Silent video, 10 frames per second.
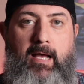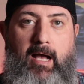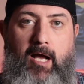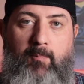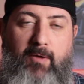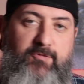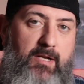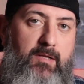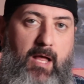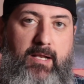I've
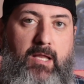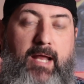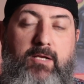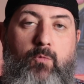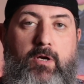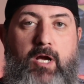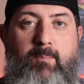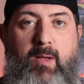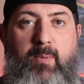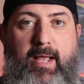done a lot of lighting work
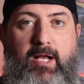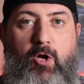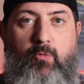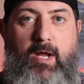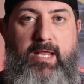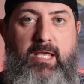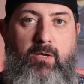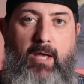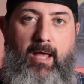on my bike already,